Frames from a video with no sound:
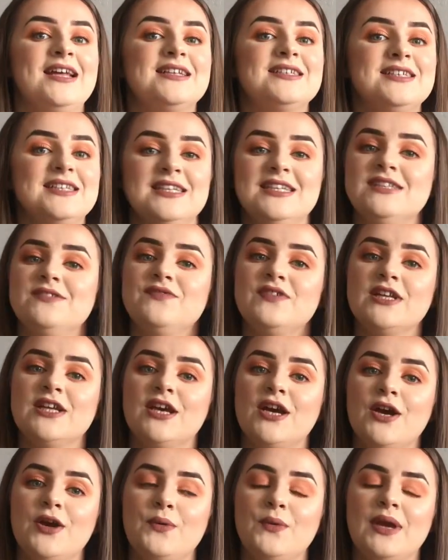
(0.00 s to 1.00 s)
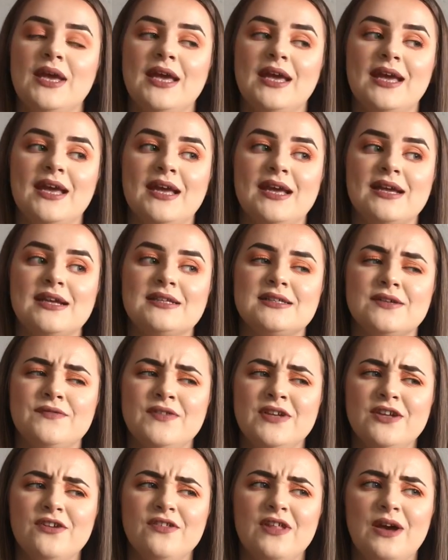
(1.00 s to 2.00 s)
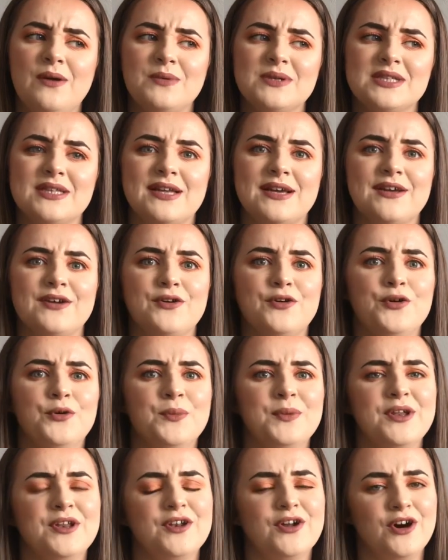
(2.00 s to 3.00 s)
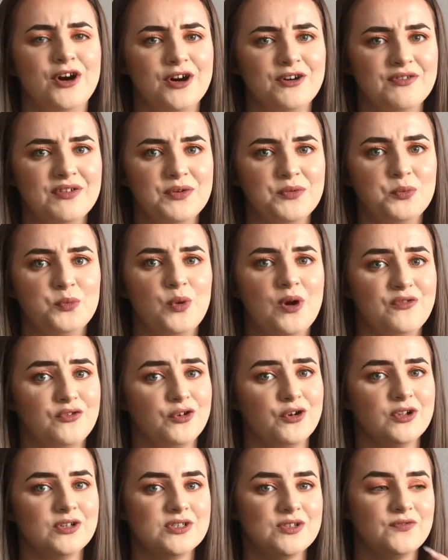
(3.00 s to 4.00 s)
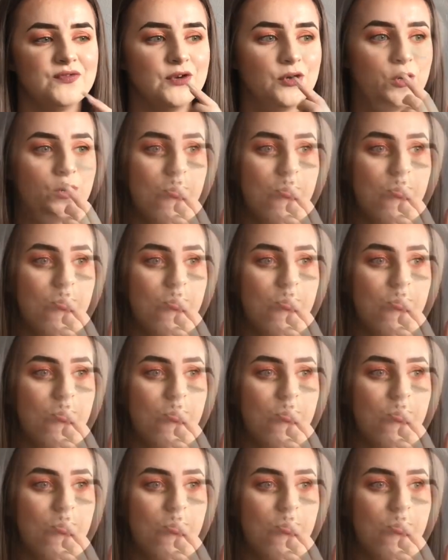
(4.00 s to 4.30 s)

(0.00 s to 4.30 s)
Today's video is a video that I was like umming and ahhing whether or not to film.